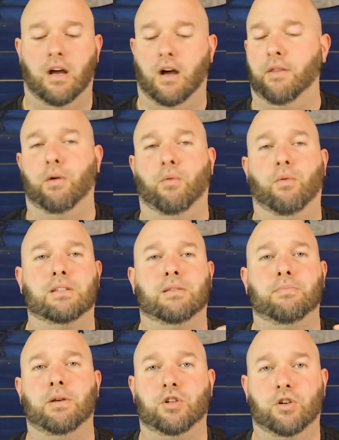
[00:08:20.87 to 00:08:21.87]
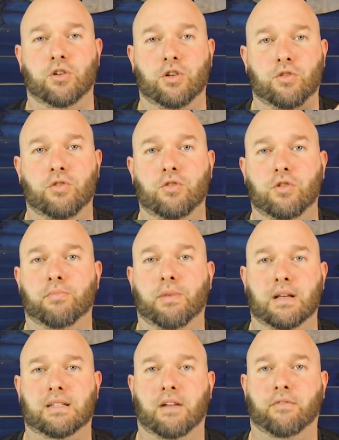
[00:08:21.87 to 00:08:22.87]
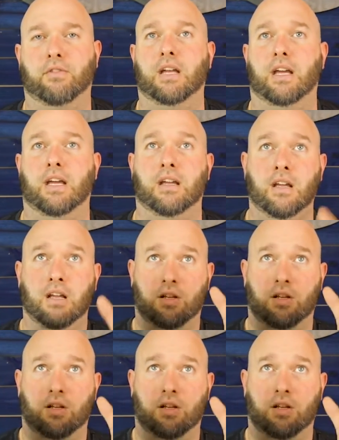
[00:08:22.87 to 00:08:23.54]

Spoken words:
that wants to make sure you do your best every day.